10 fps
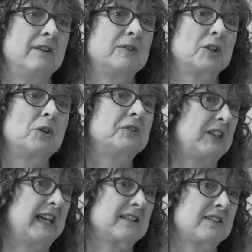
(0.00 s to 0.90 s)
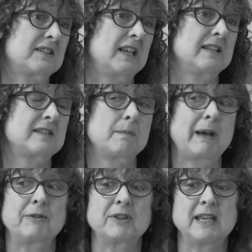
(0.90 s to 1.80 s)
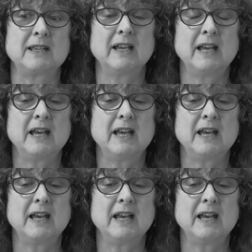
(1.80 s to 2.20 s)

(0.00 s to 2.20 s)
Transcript: of the context. It's about the